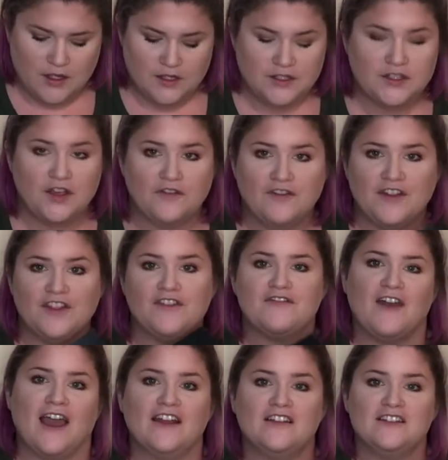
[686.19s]
So for the
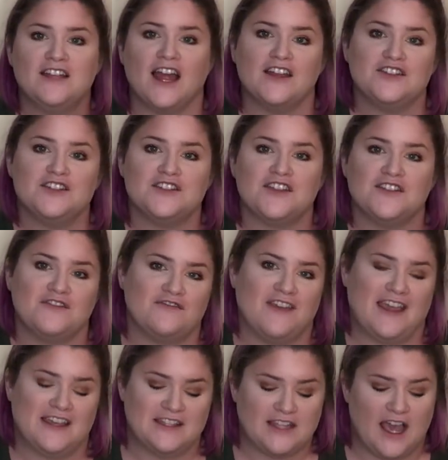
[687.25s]
final touches on the
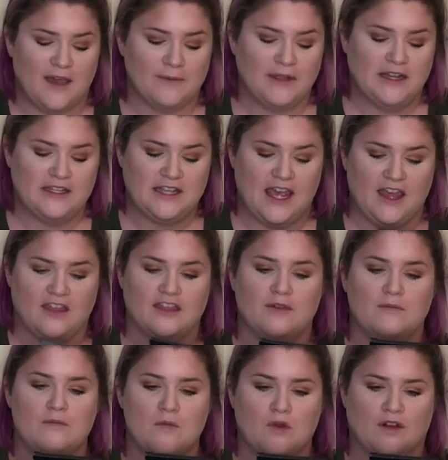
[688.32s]
face, I'm gonna take the
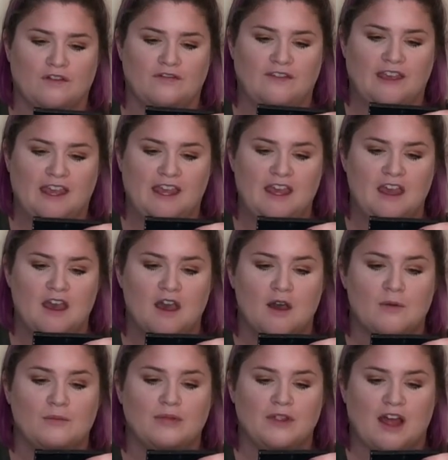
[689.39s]
Morphe
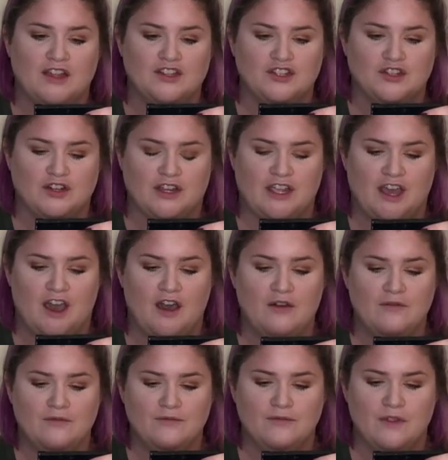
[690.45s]
Blush
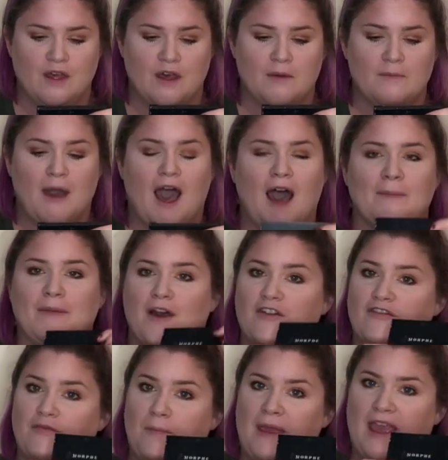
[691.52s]
Trio Pop
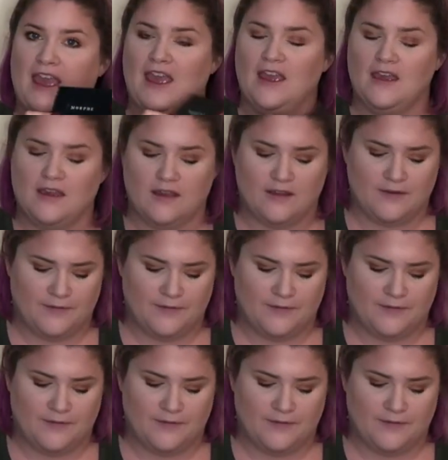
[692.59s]
of Pink.